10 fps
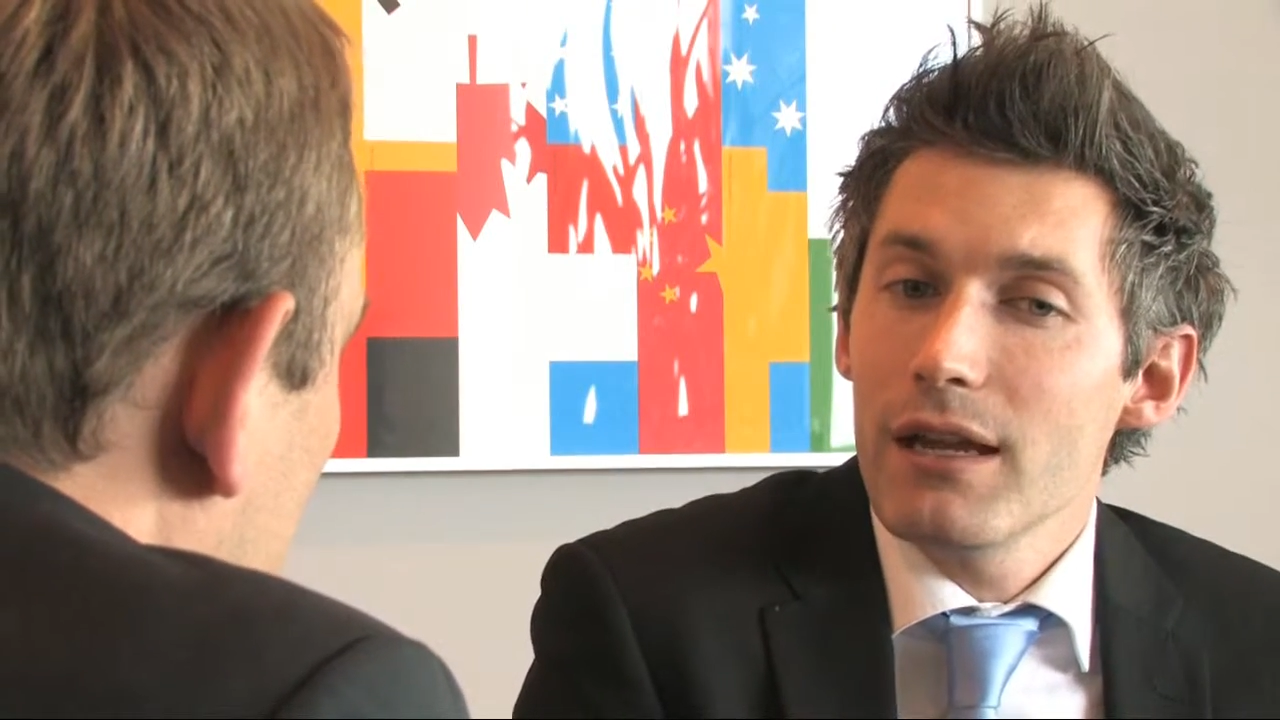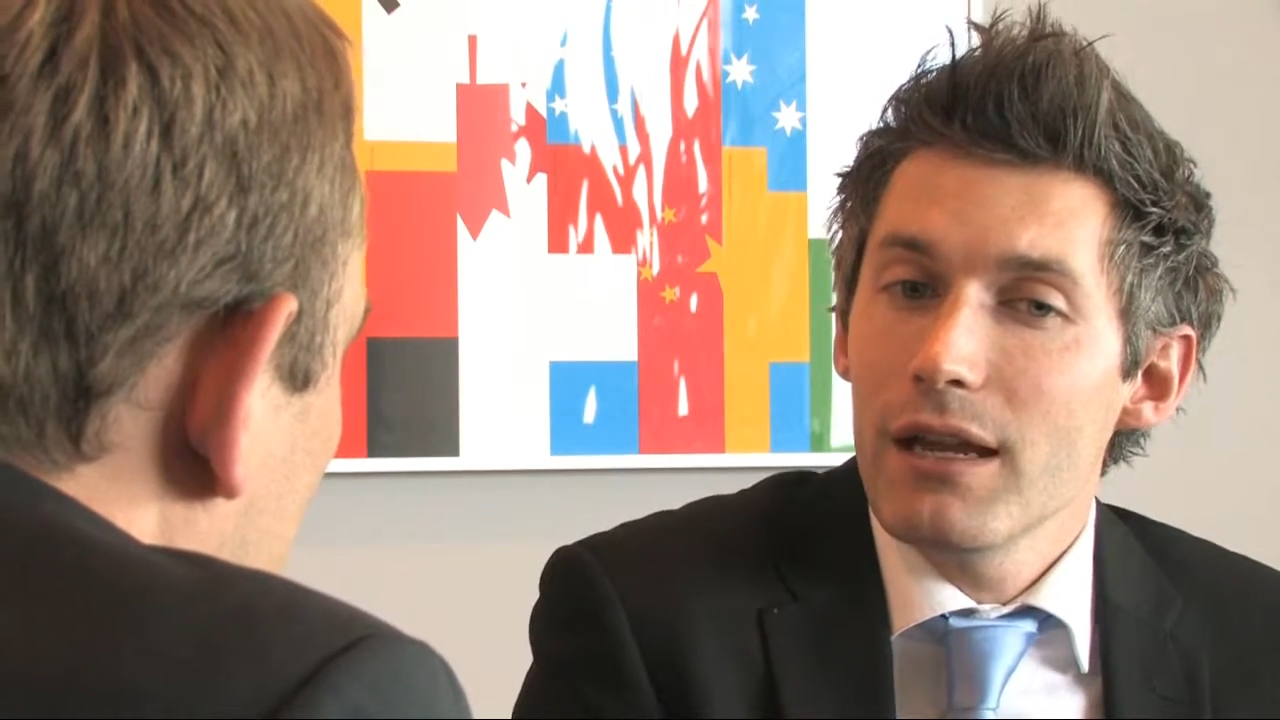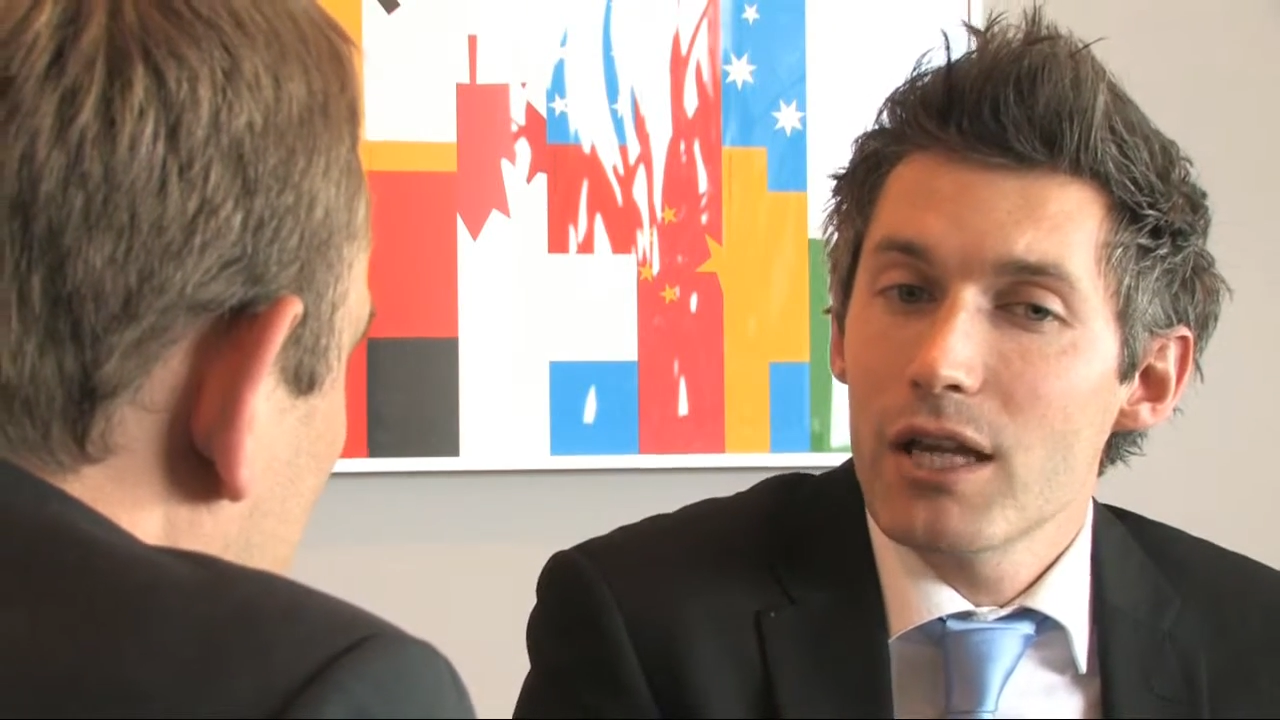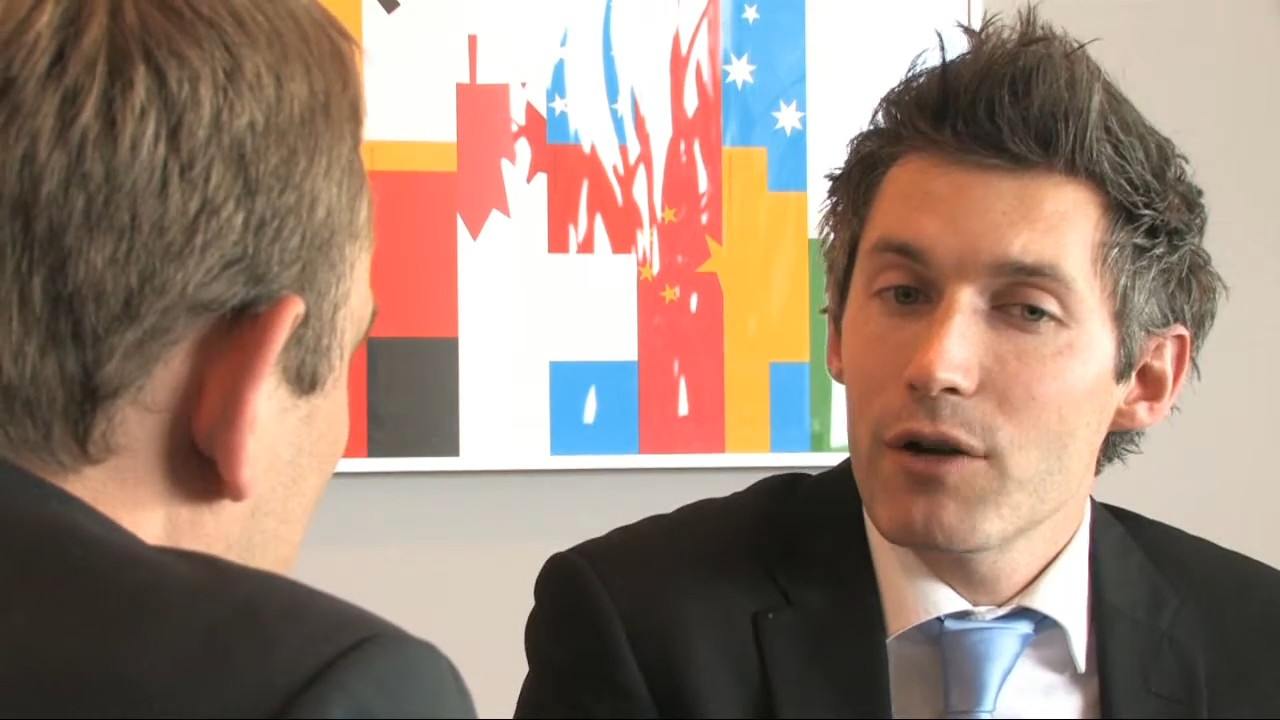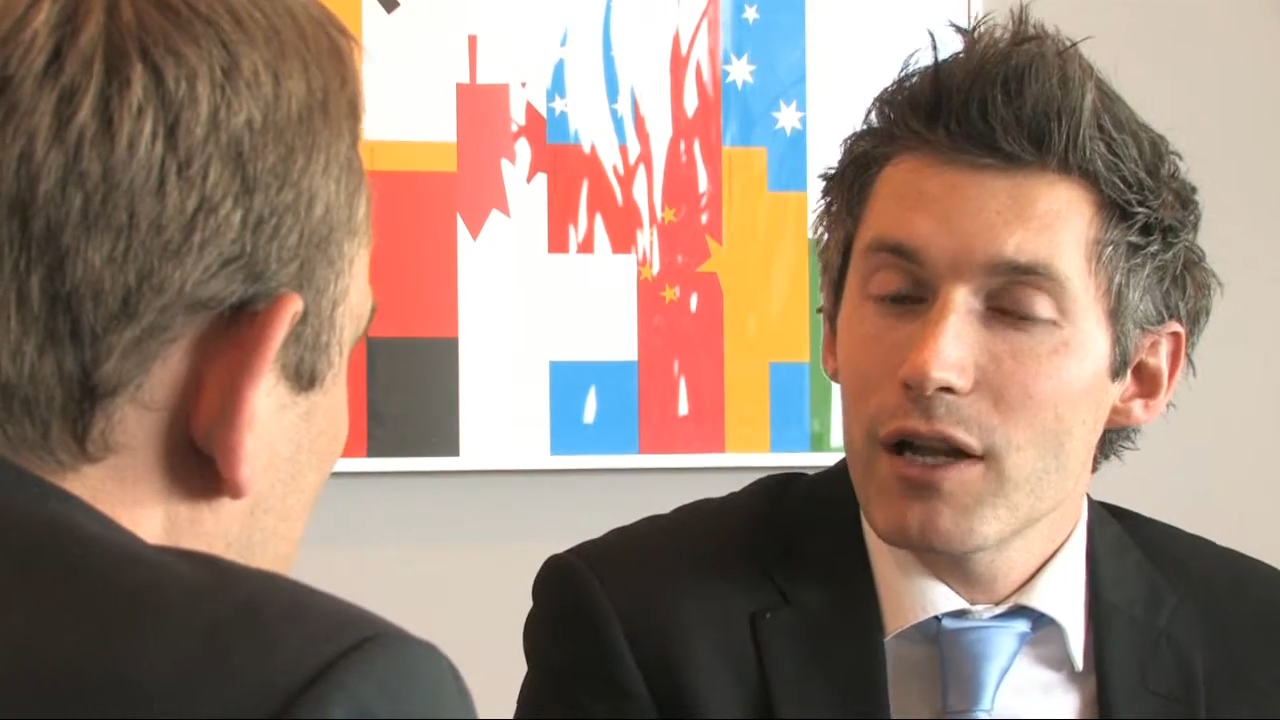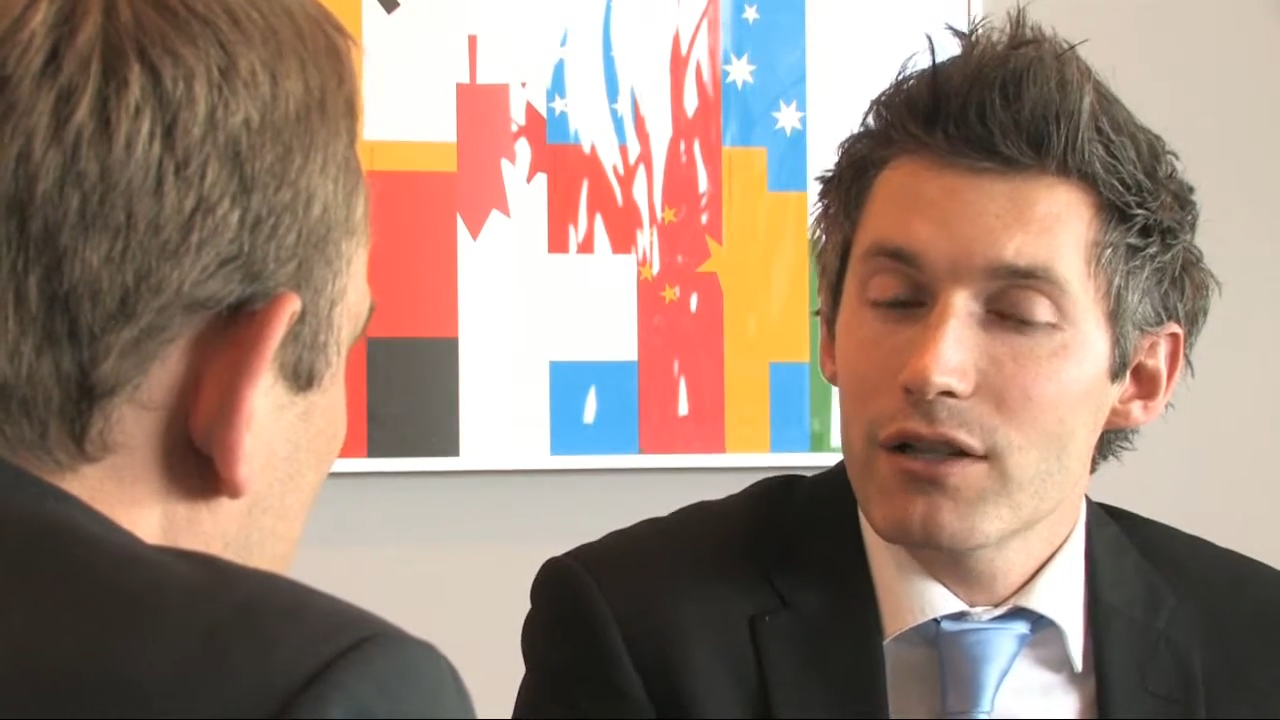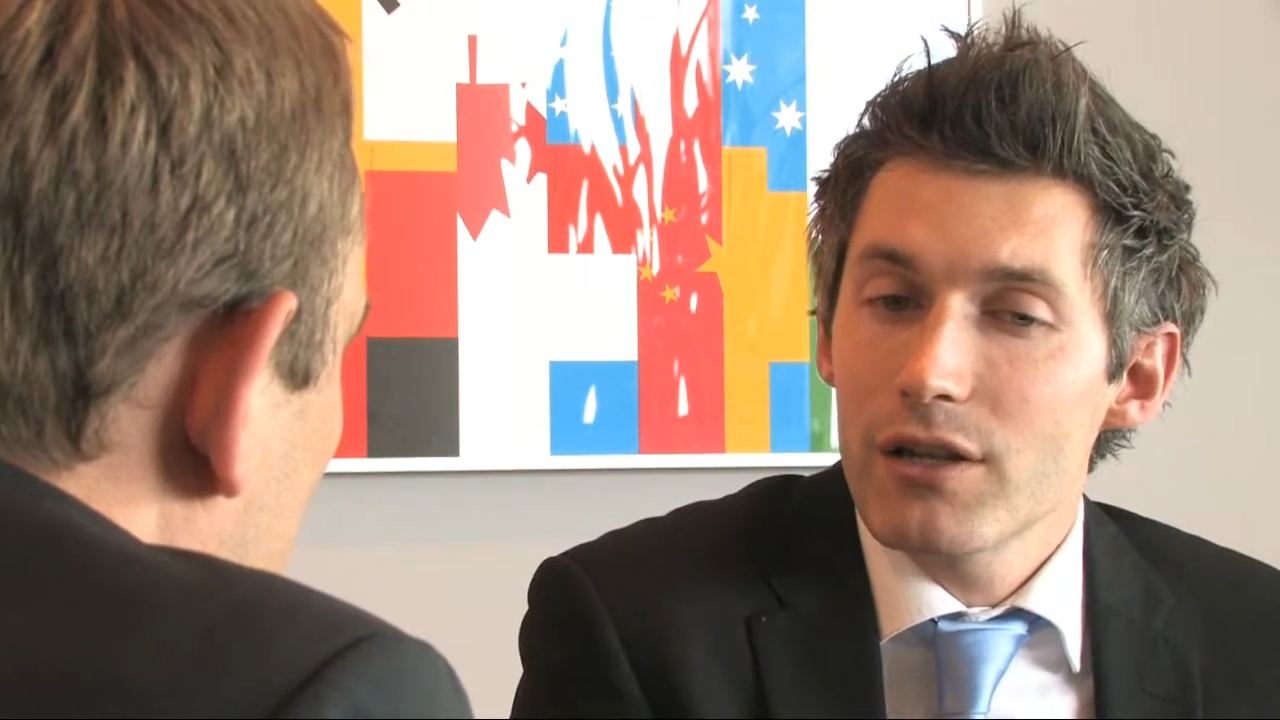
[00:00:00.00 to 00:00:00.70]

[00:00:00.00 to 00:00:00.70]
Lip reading: indirect